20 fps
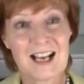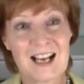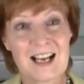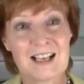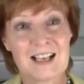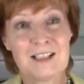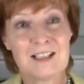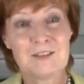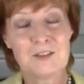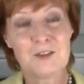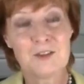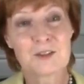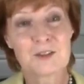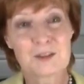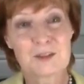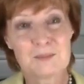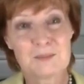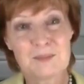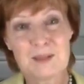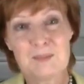And if you
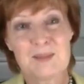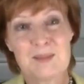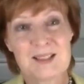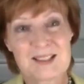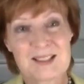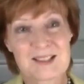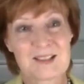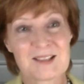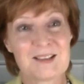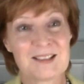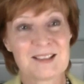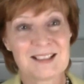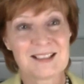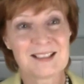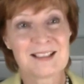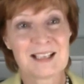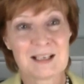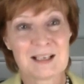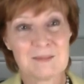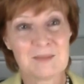can be beside
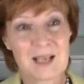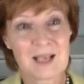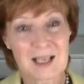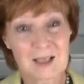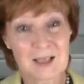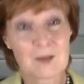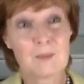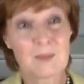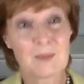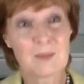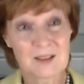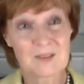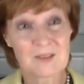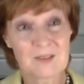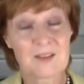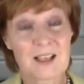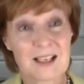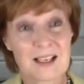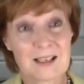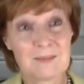them, helping
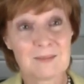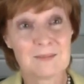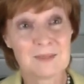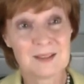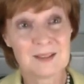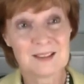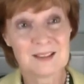them,